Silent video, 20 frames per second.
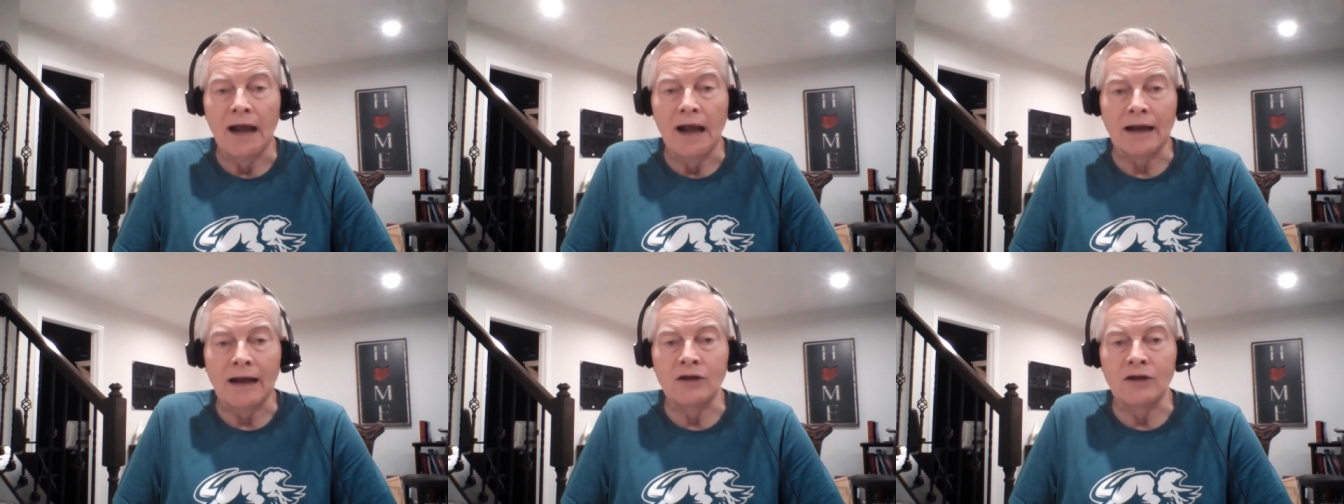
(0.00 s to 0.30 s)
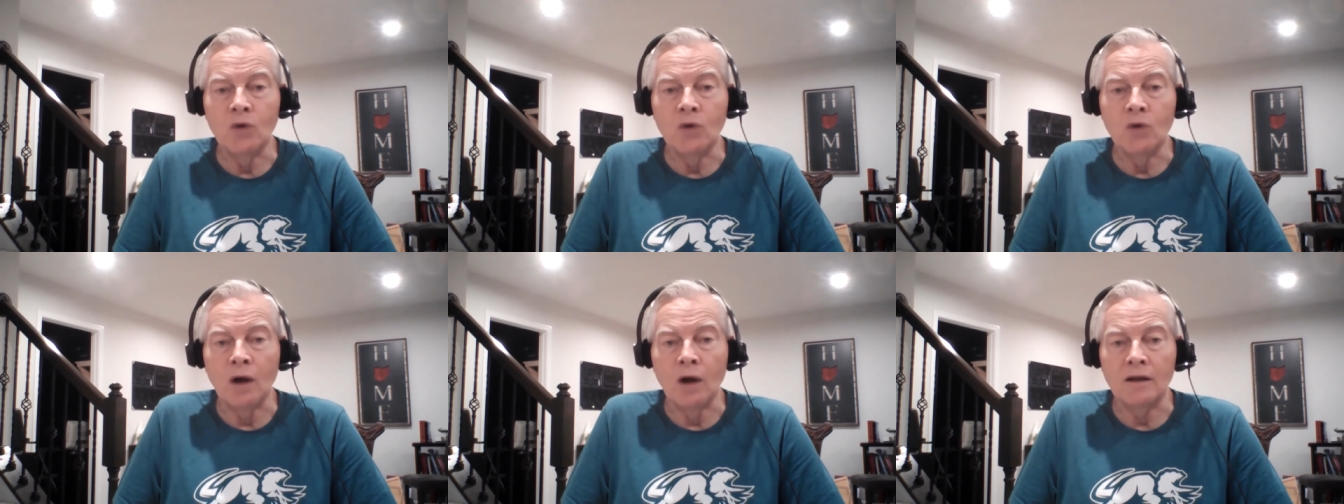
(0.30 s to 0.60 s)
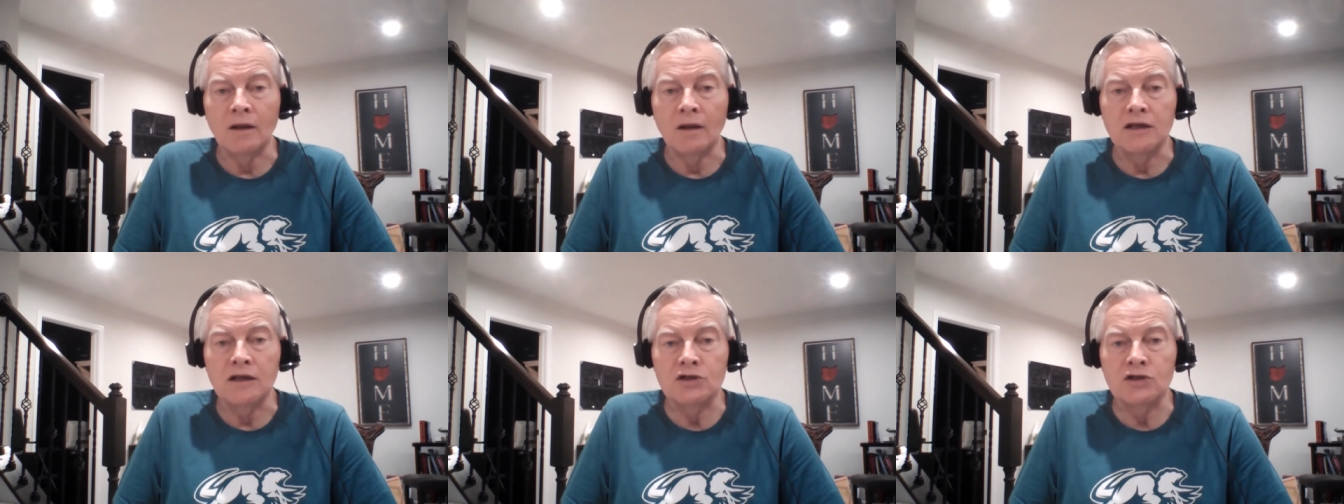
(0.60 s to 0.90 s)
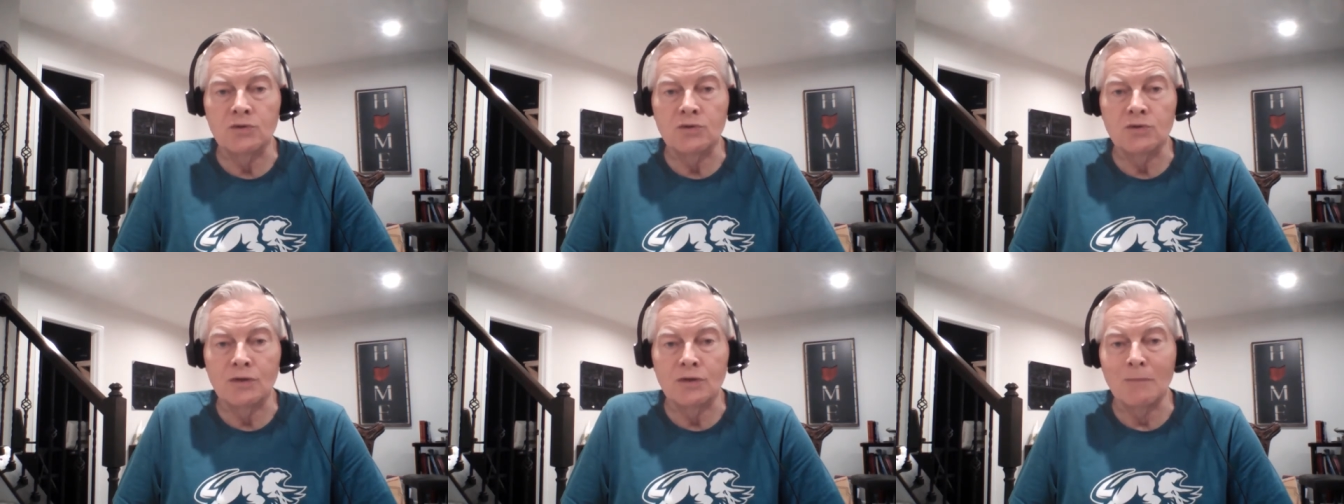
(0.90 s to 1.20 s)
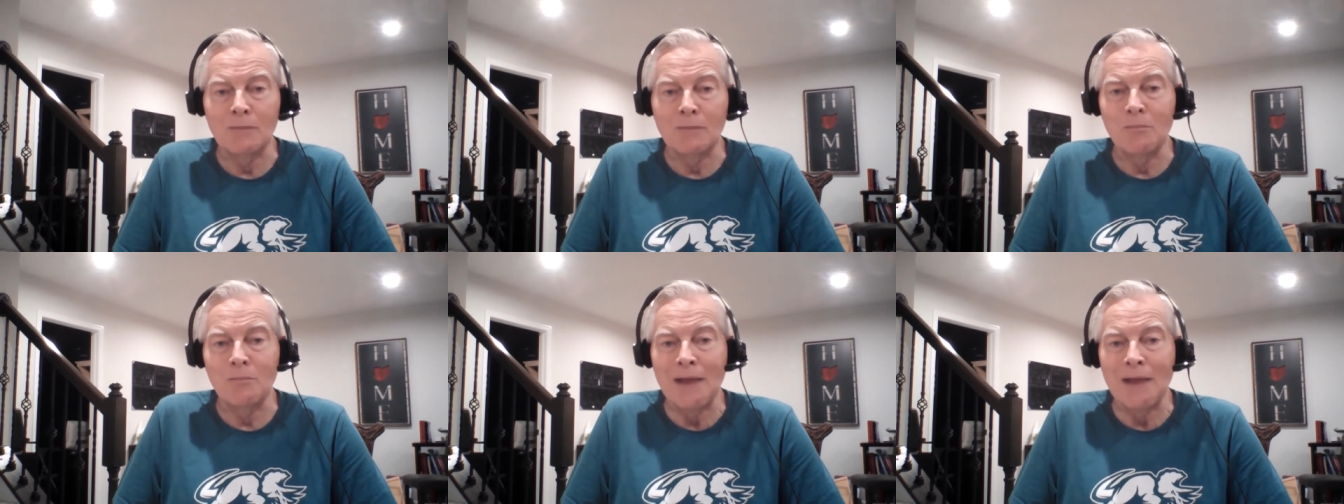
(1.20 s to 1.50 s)
And I do all of these through
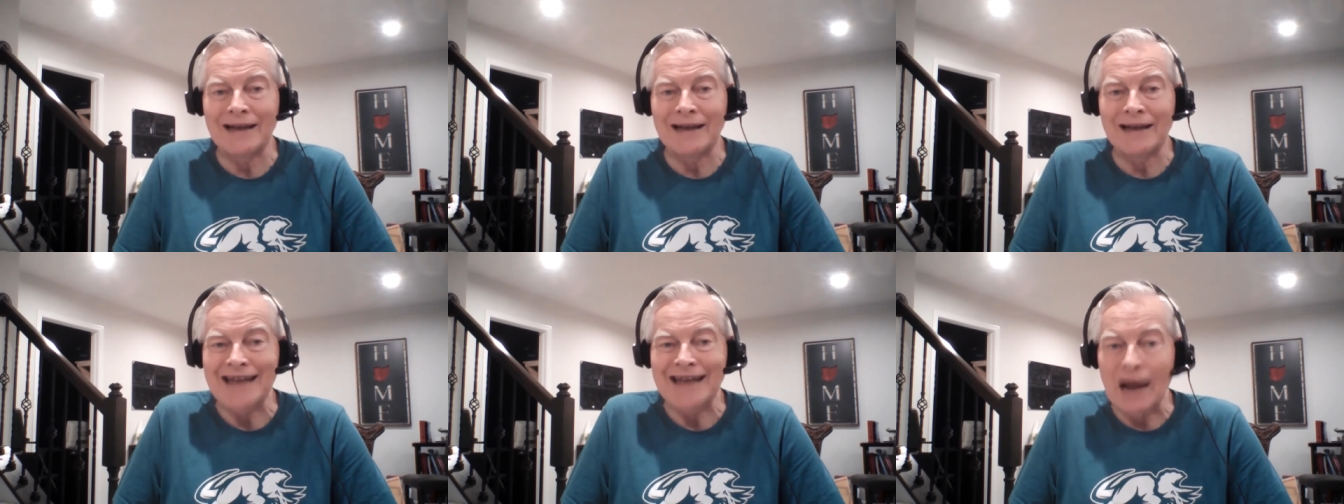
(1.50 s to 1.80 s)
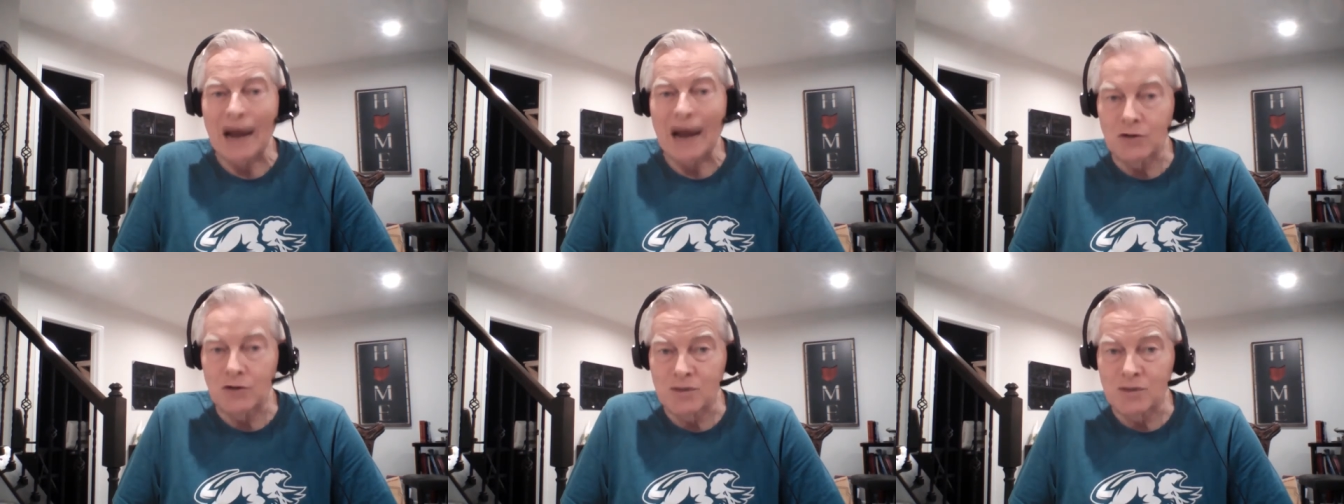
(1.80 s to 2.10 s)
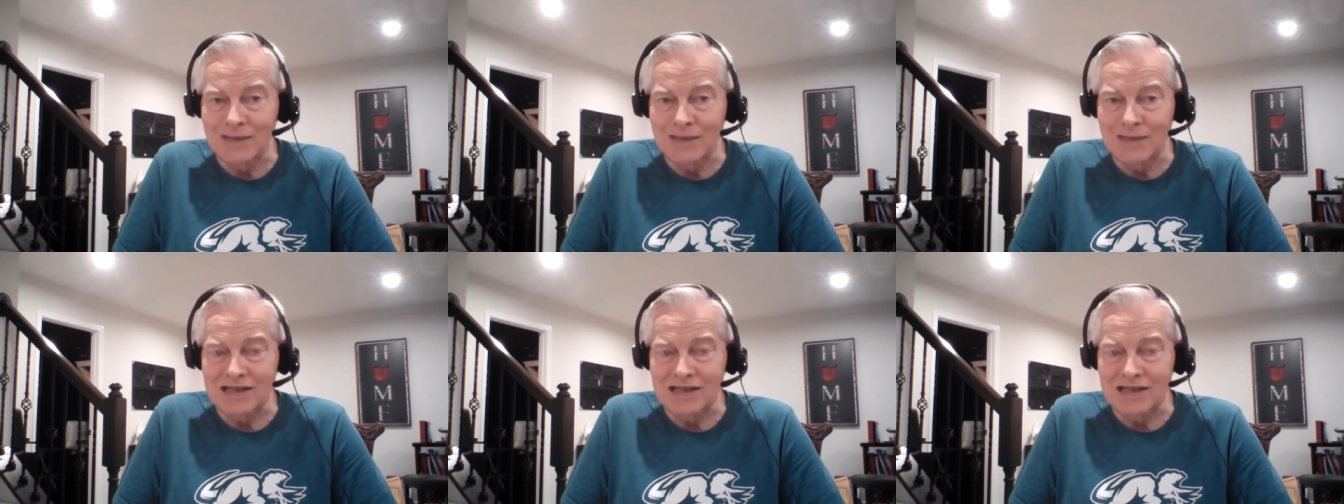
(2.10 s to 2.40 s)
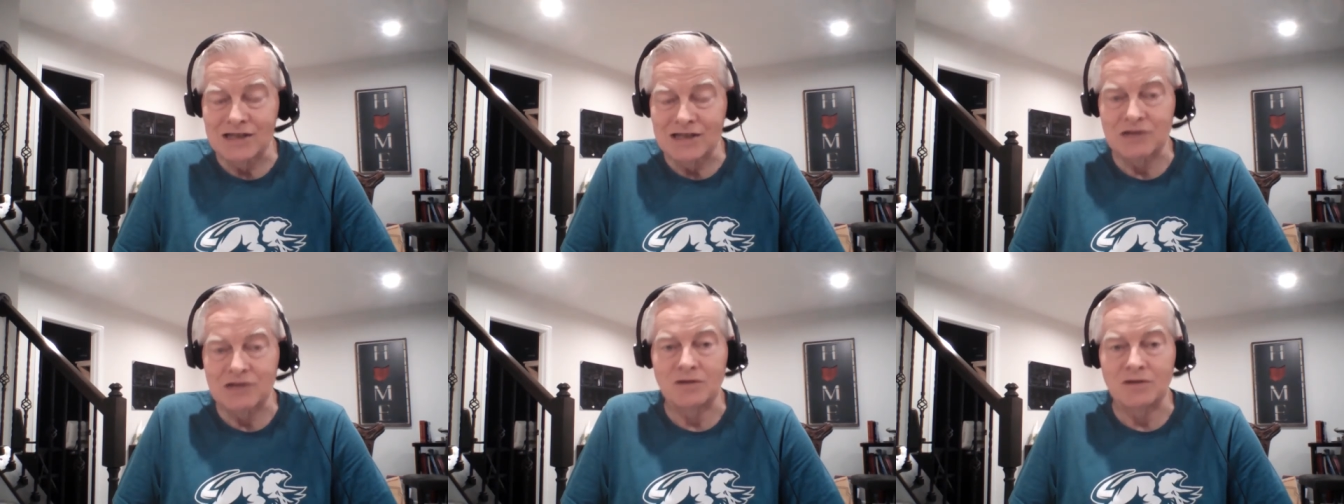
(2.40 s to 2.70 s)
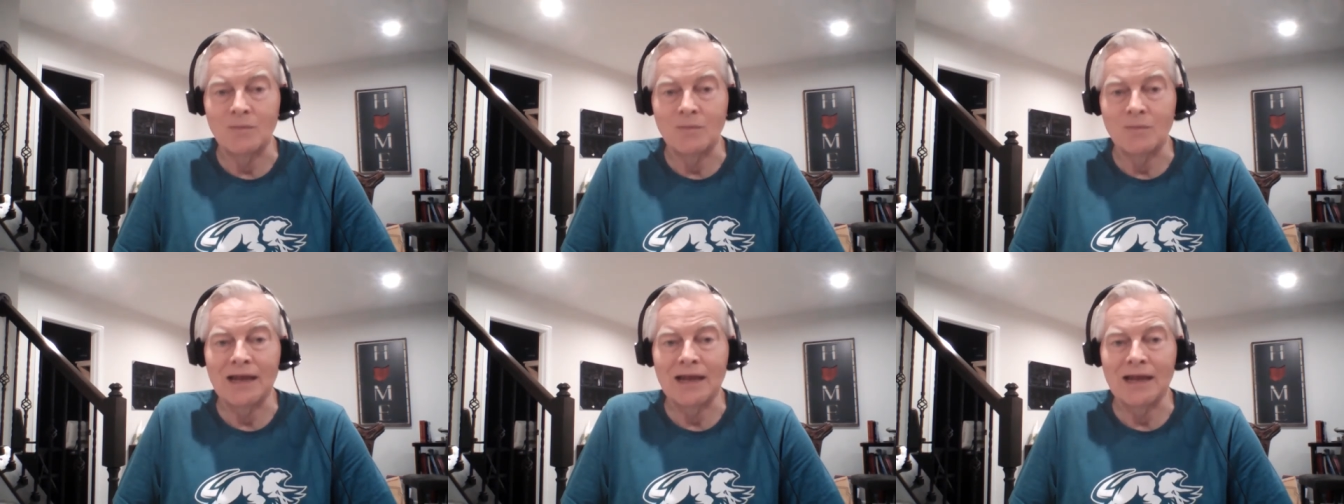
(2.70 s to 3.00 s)
the announcement
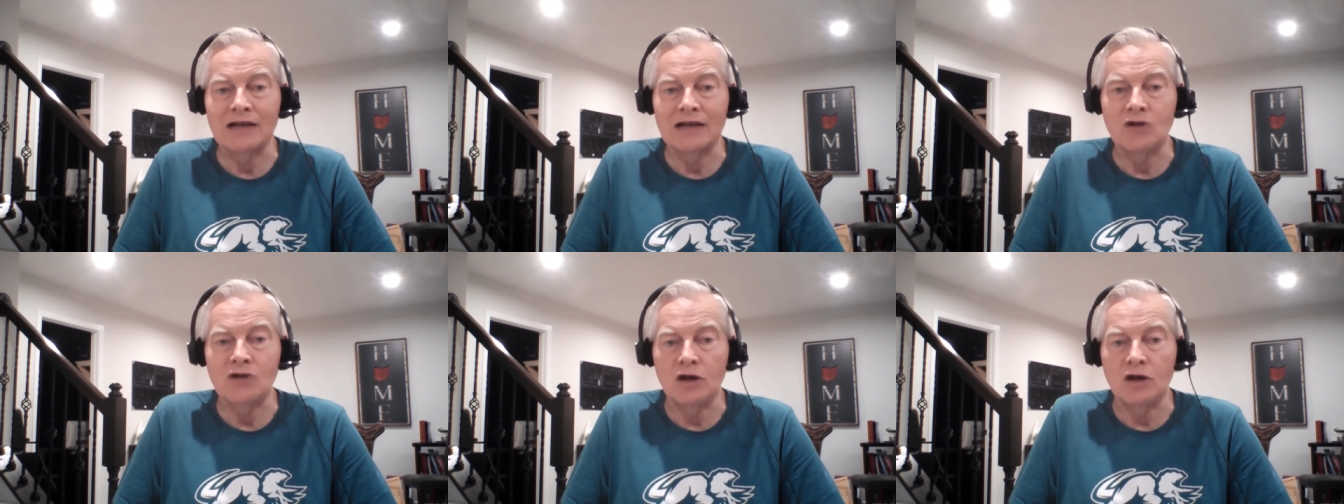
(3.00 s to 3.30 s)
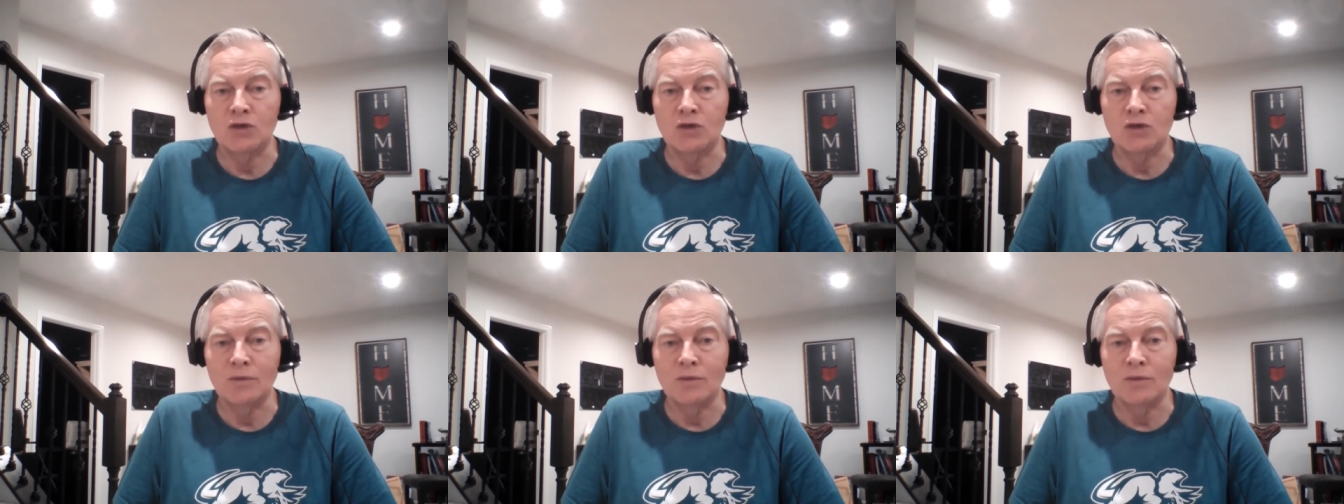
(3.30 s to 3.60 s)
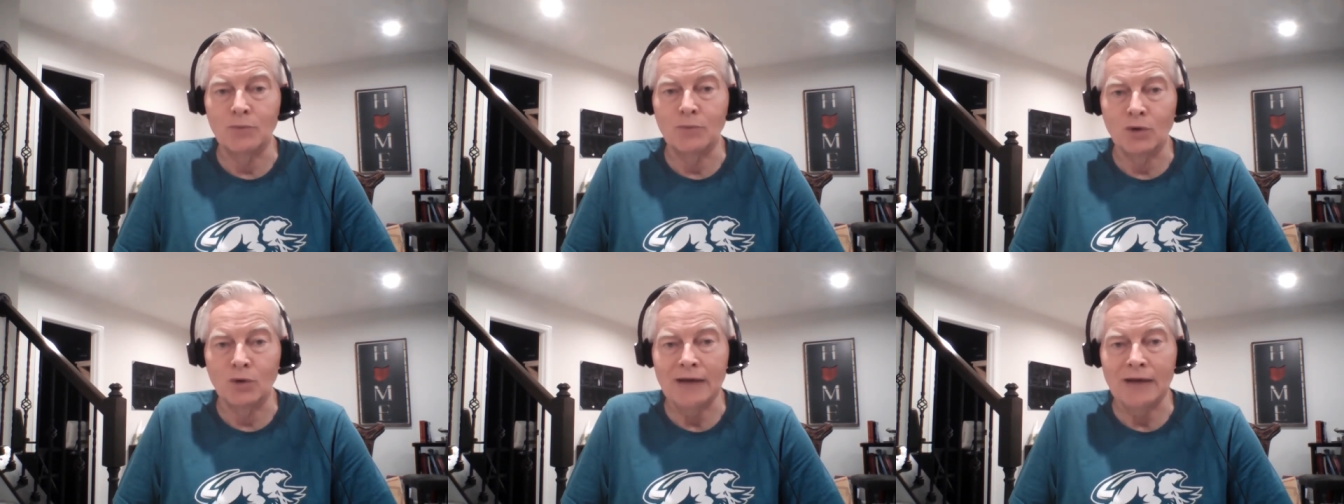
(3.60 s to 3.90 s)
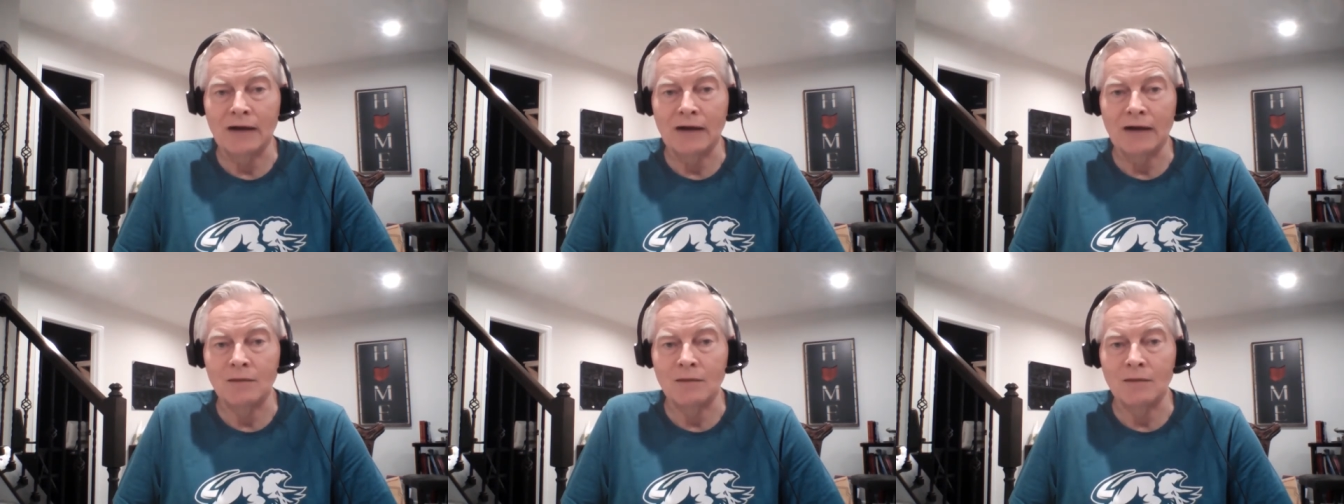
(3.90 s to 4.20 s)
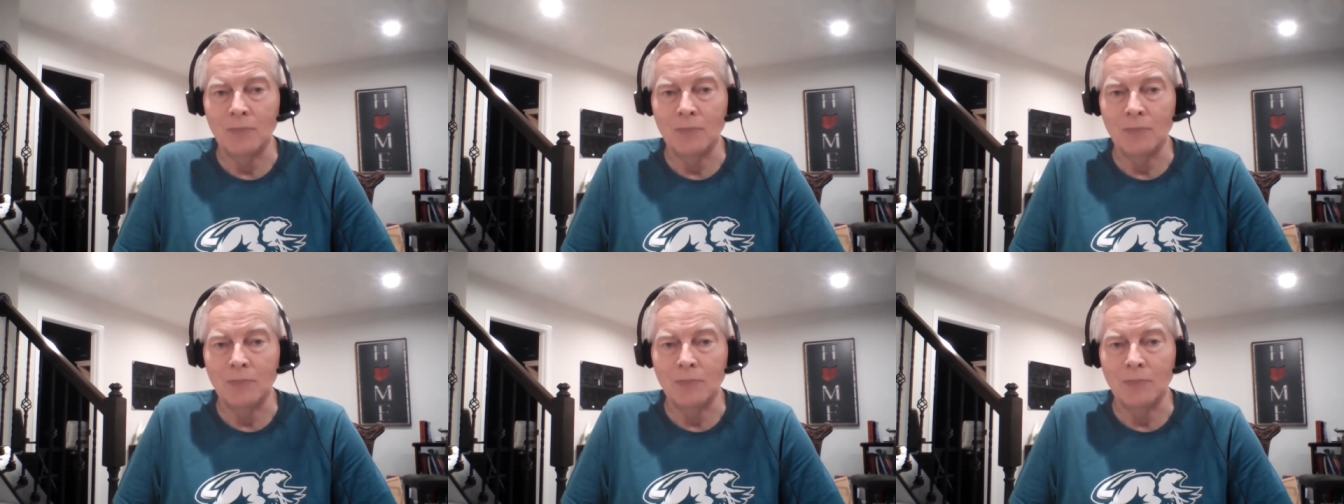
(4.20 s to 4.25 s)
system that is also a pull down in